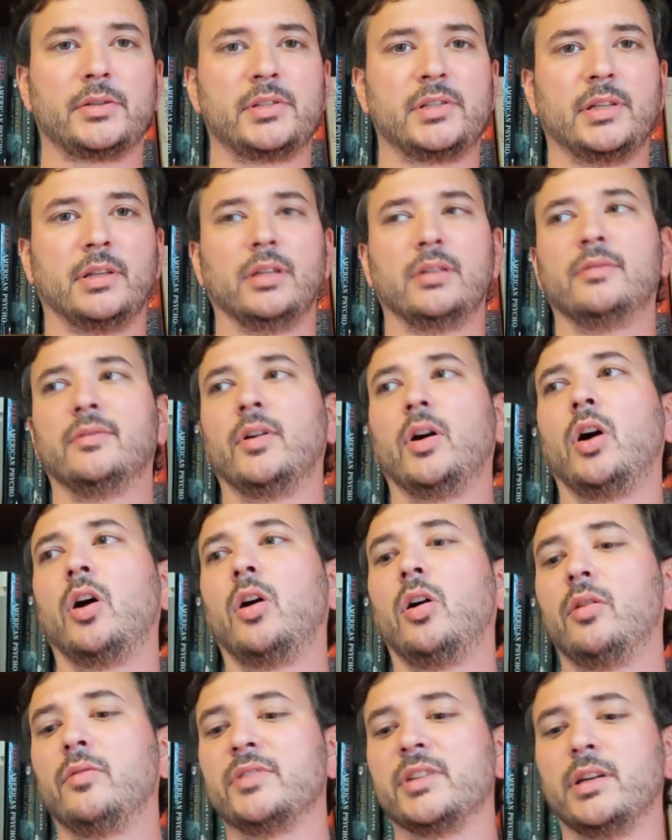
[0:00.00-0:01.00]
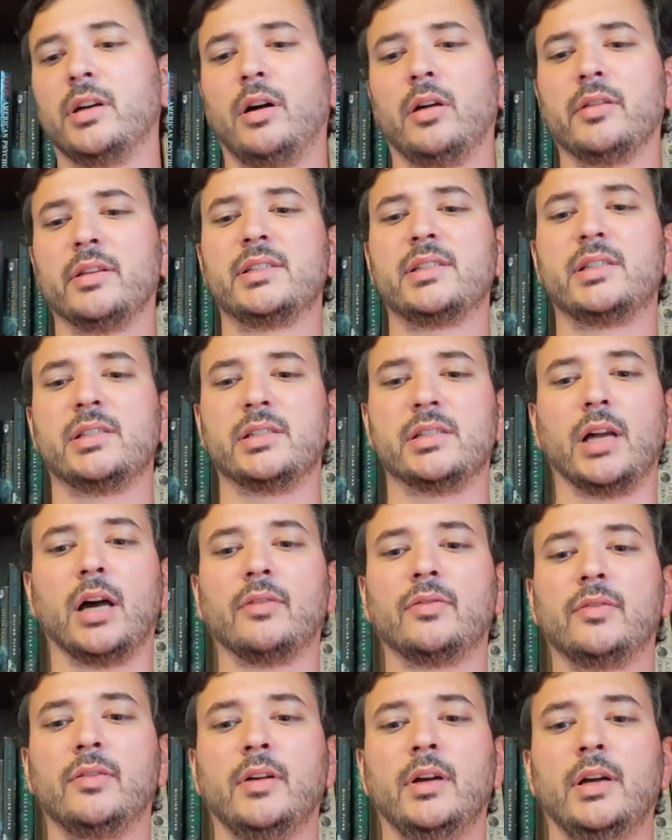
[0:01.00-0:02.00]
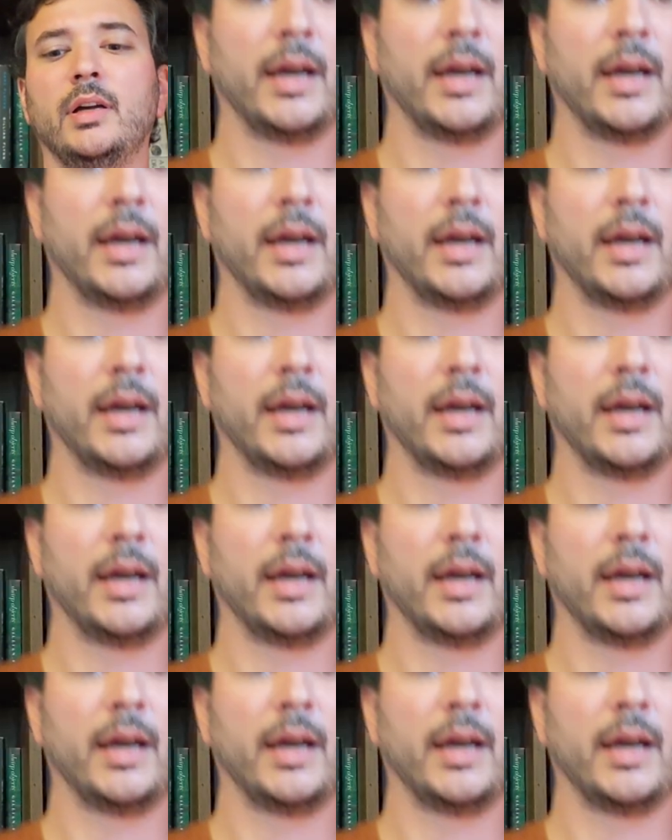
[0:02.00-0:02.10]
still involved and all this stuff.